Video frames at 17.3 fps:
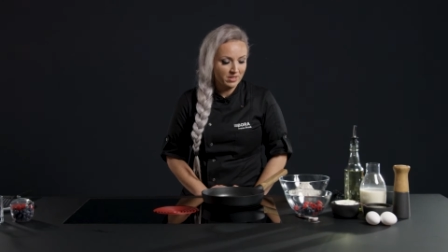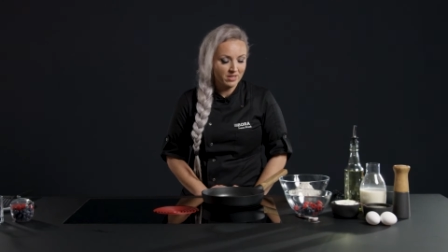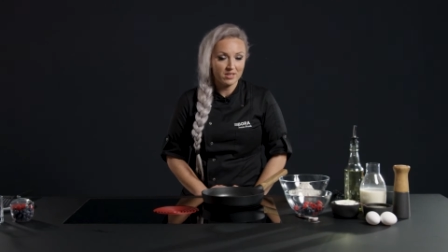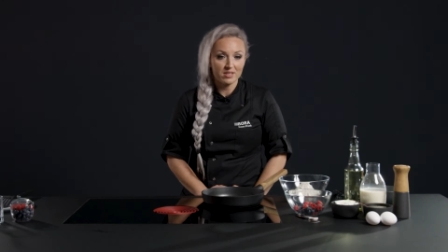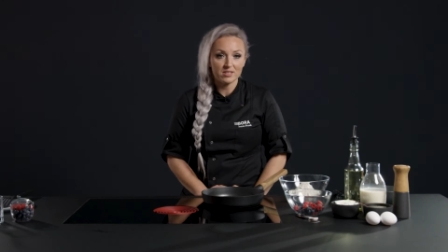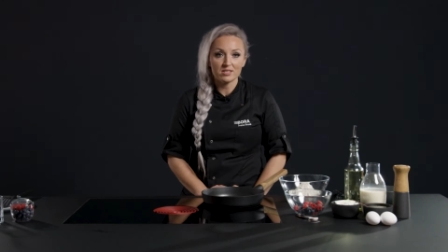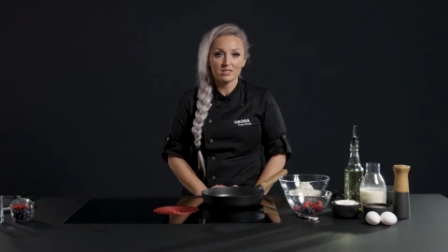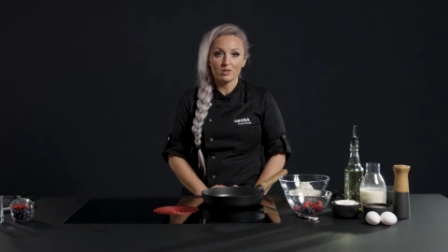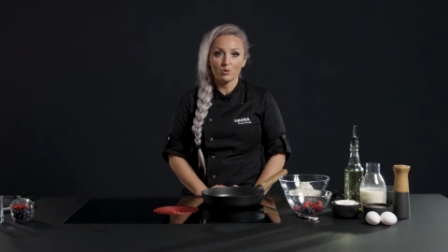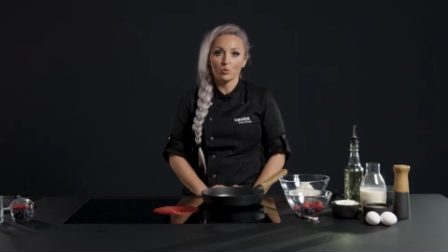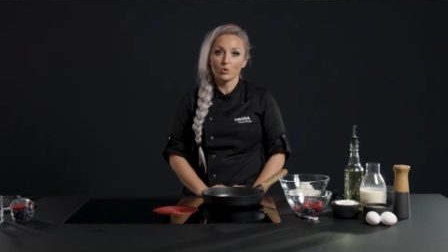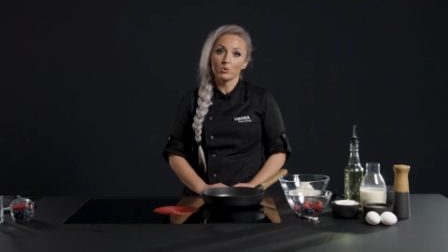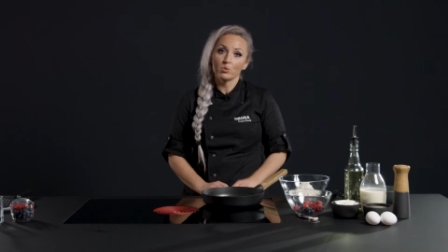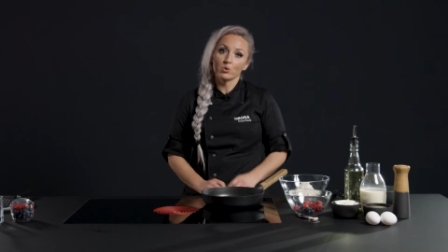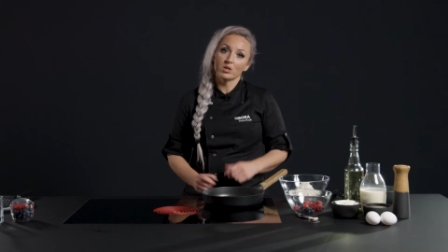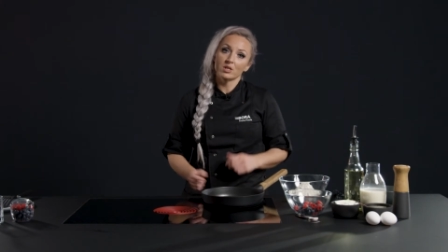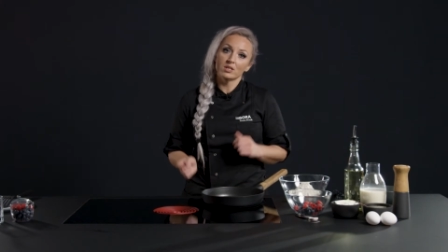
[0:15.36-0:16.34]
is we
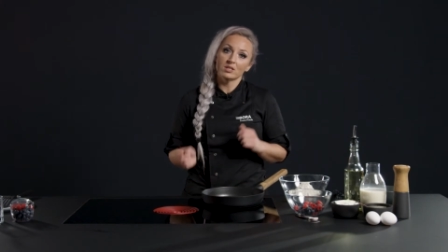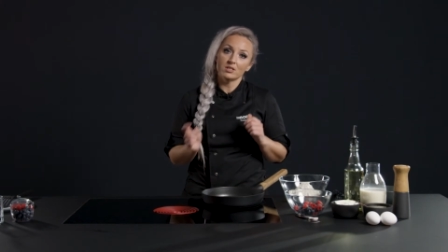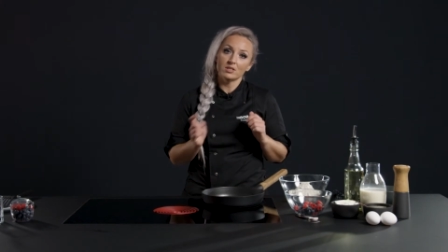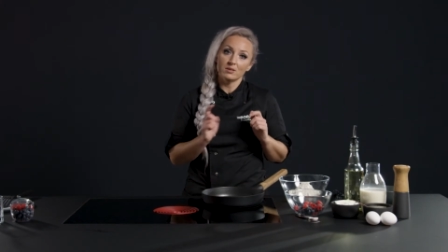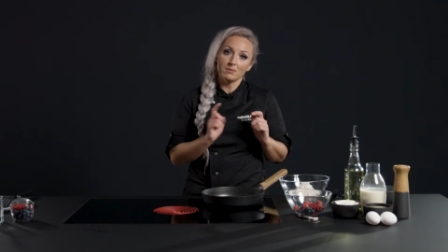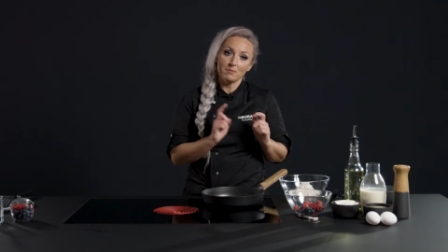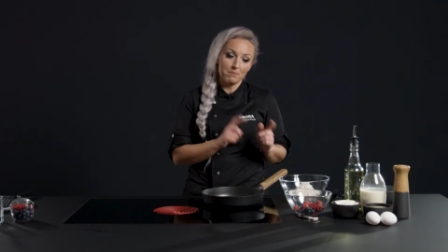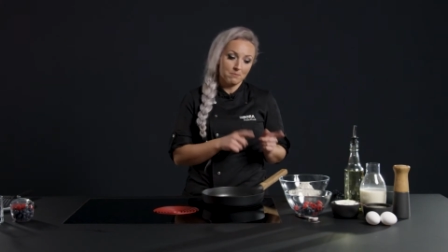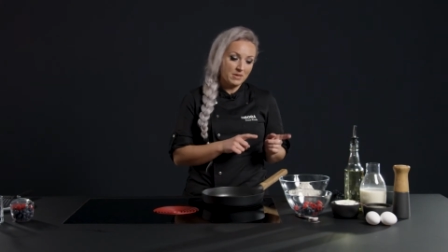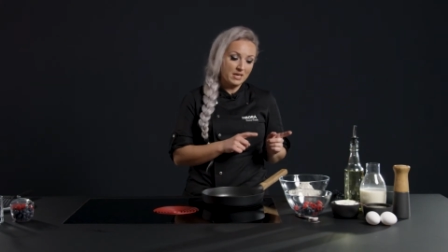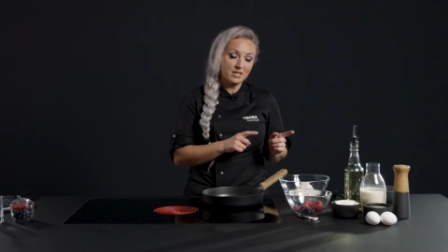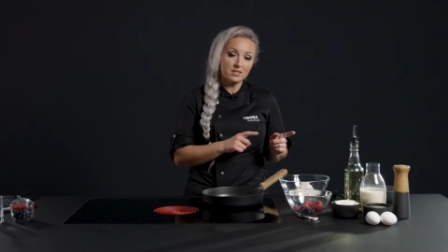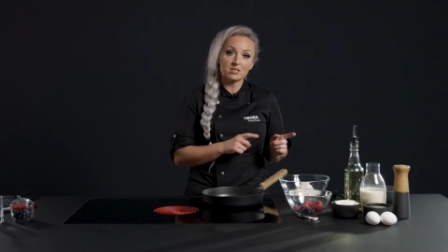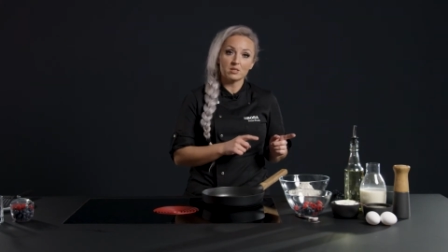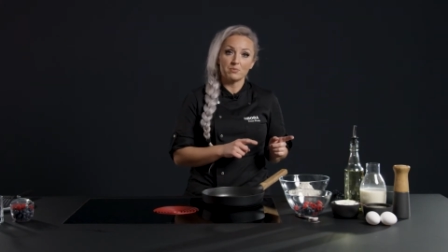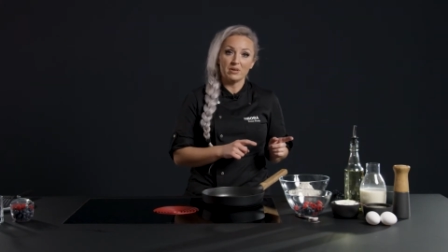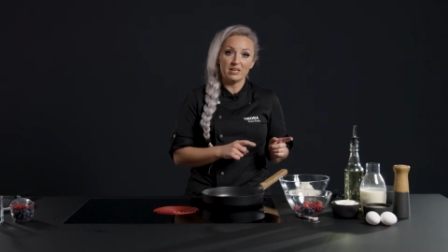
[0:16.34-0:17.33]
will
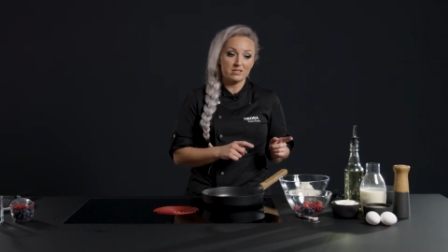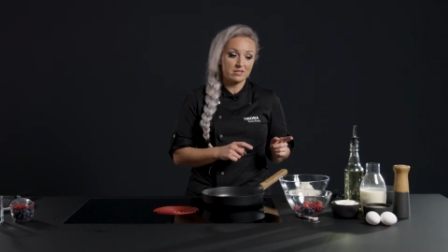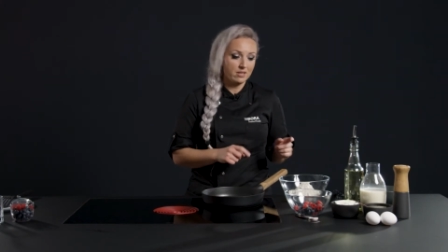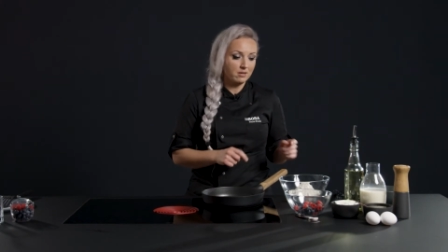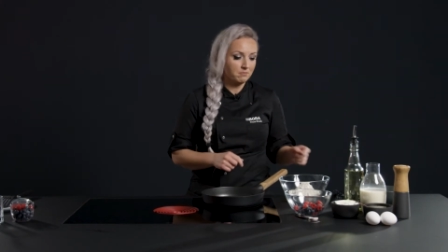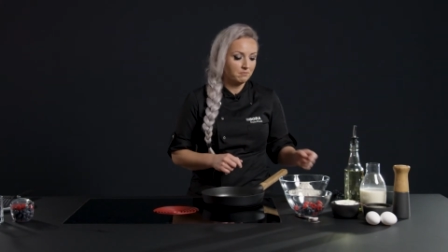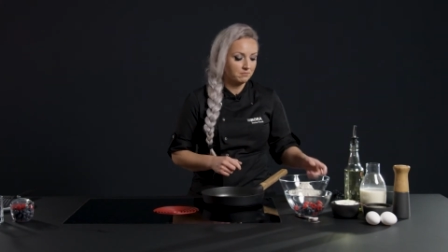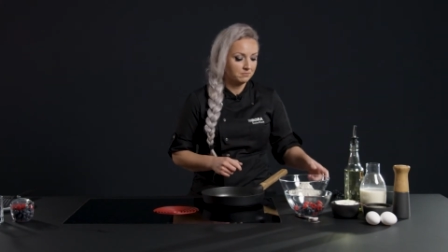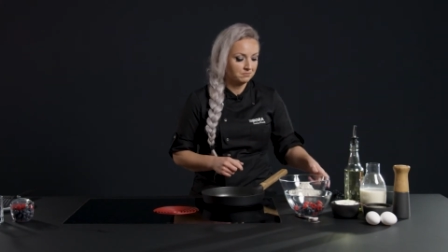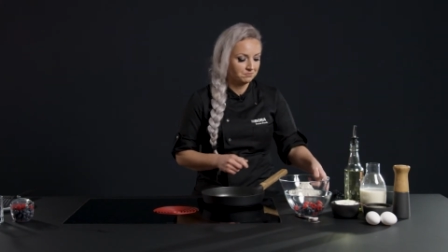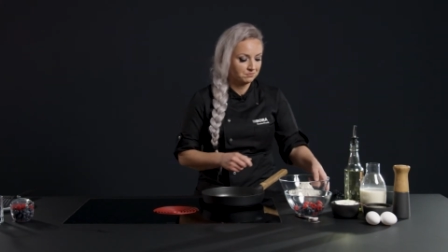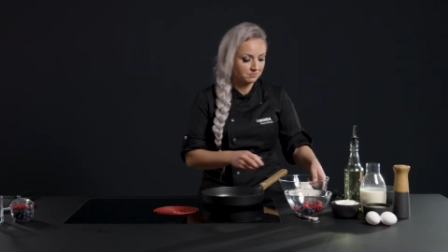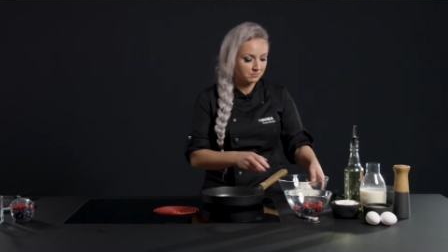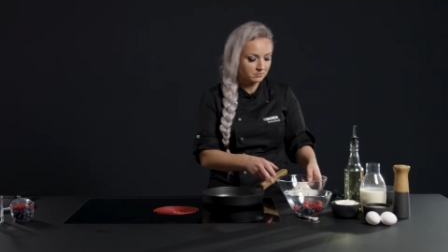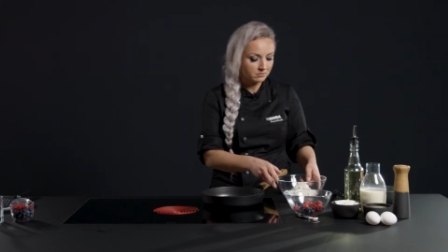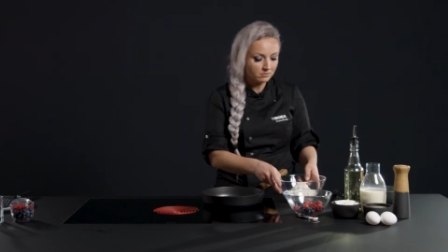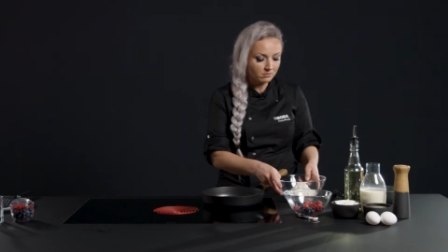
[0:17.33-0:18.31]
make the batter.
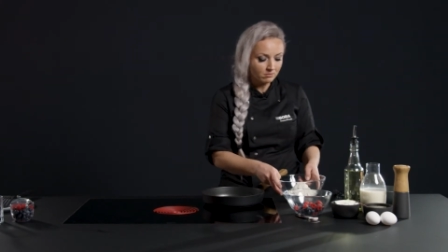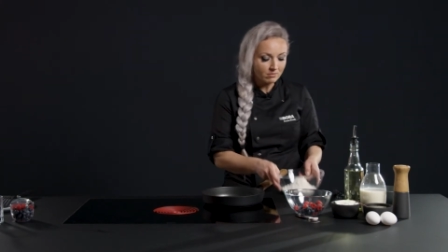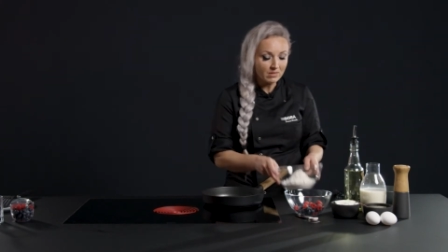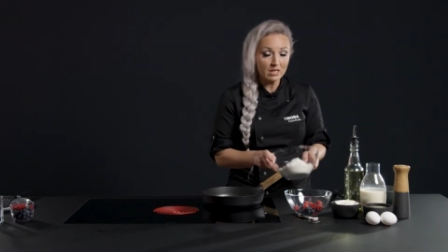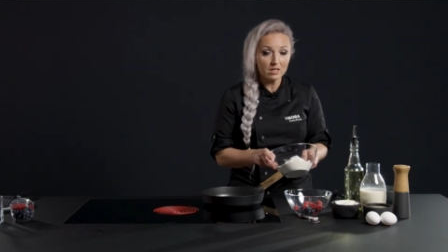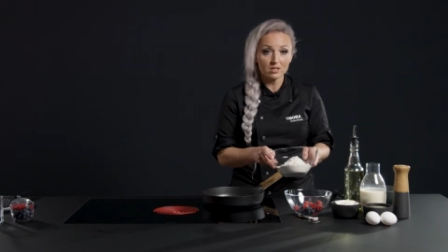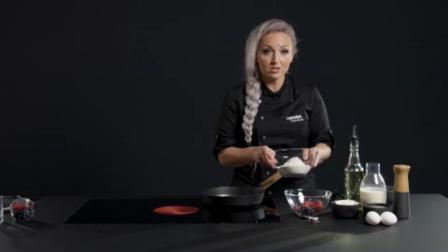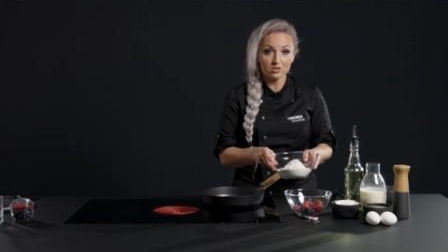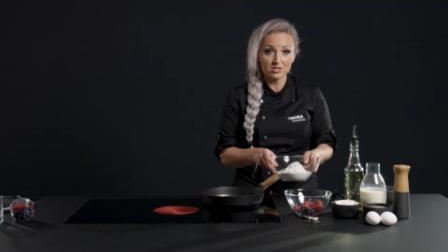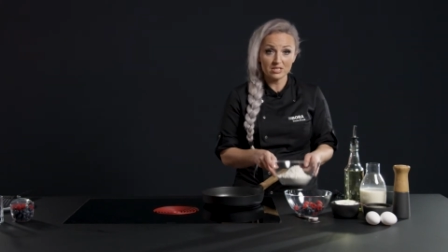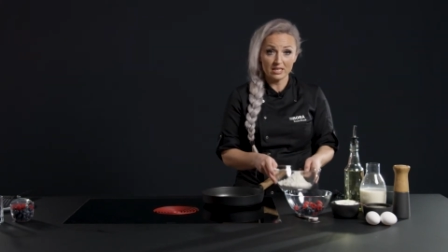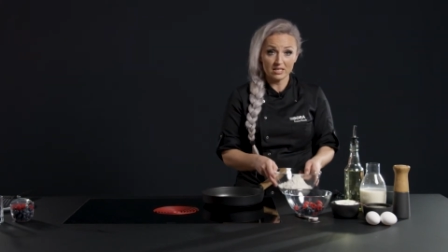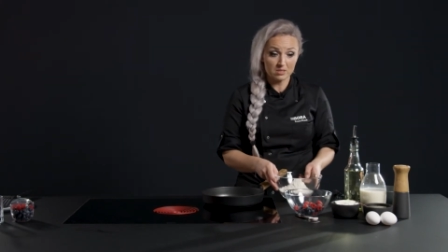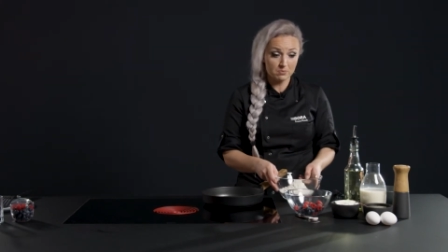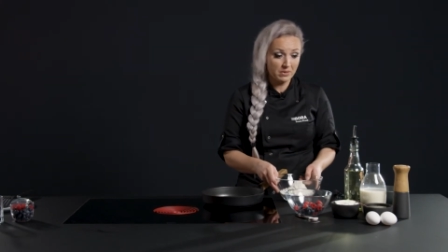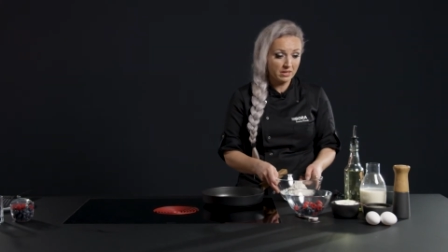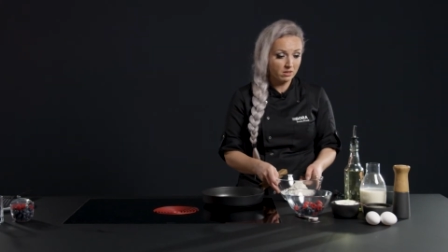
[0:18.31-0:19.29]
You
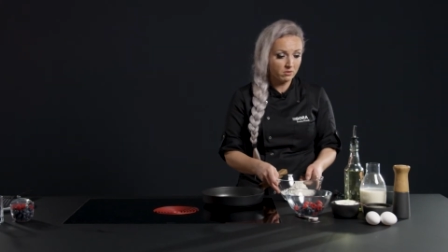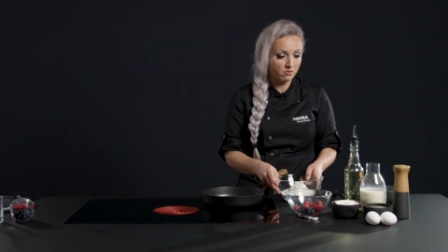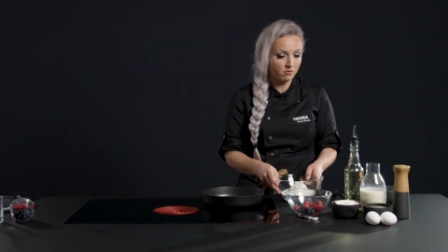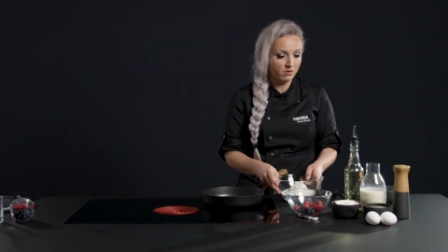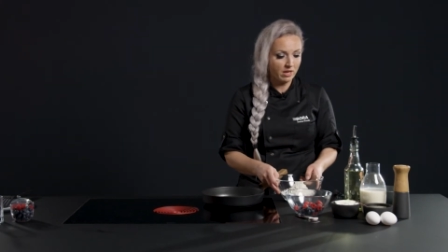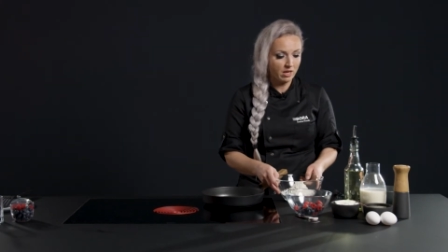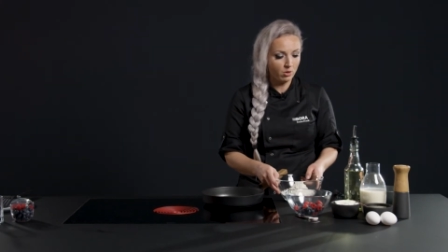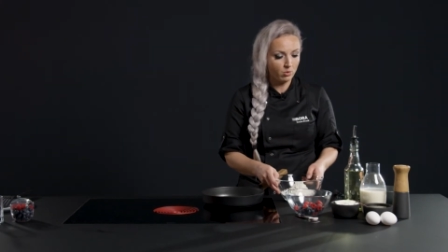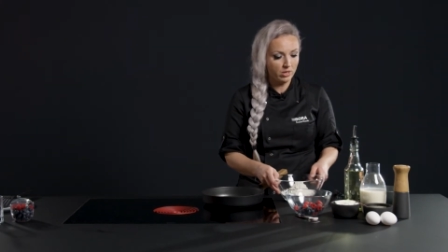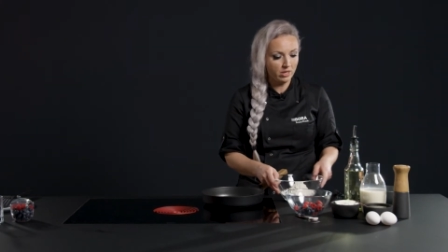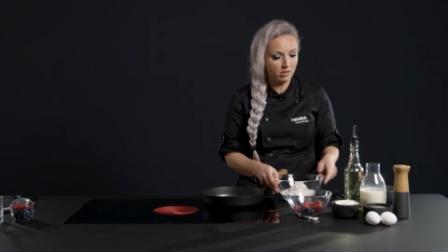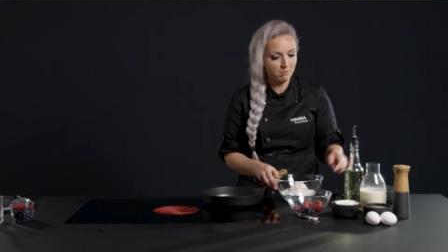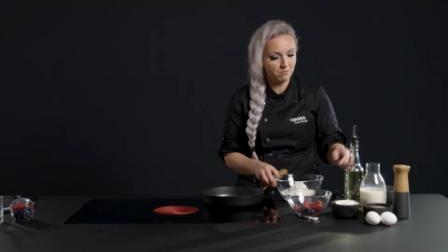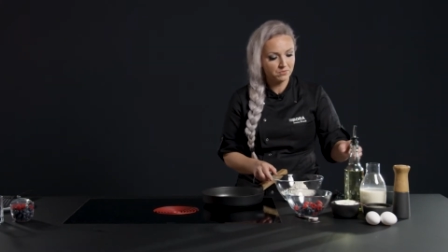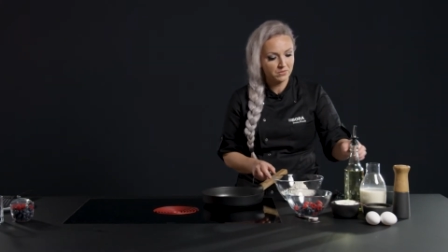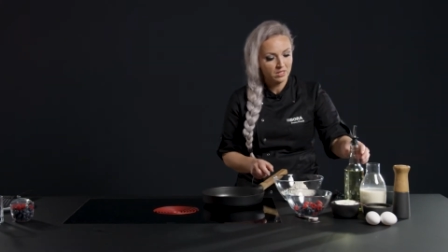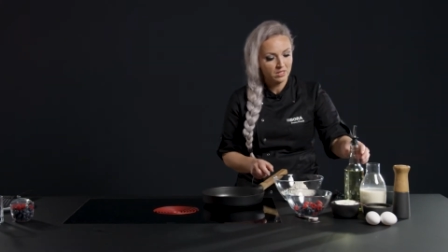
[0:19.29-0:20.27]
take spelt flour,